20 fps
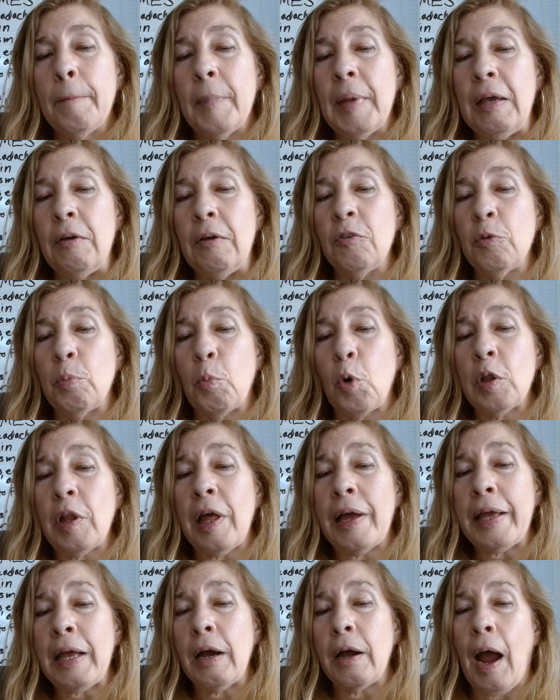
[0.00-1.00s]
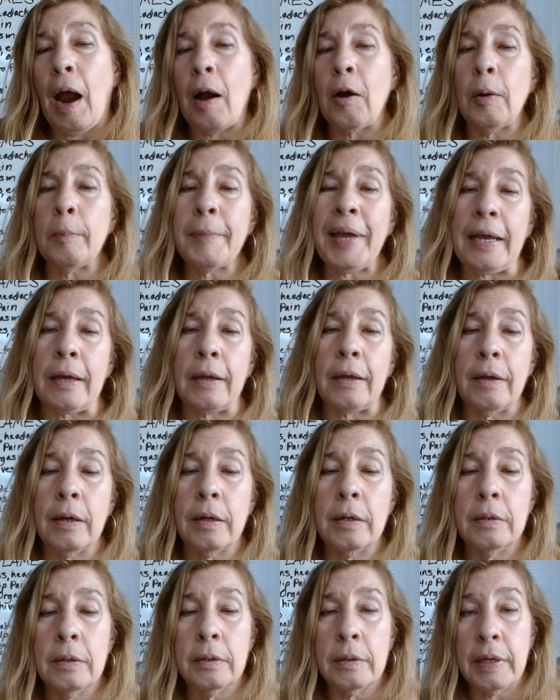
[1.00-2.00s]
he was more like a karmic.
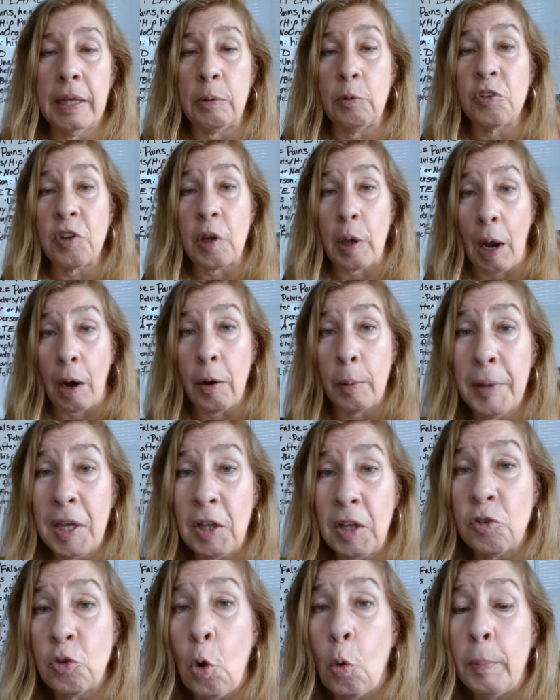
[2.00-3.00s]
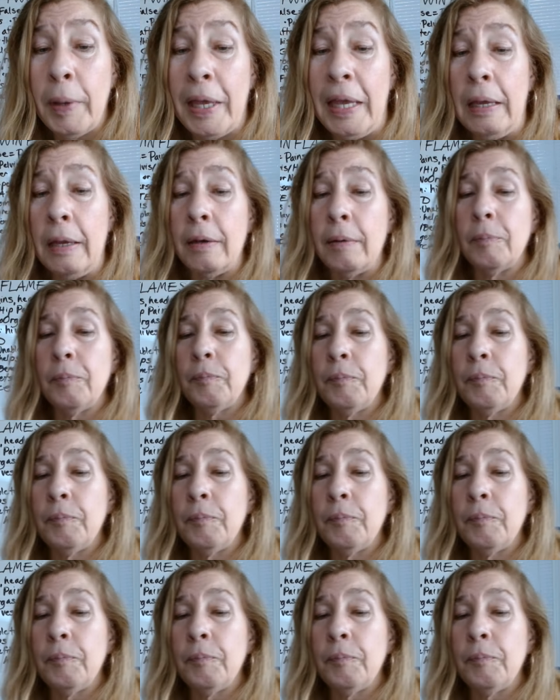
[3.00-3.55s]
He was a karmic soulmate.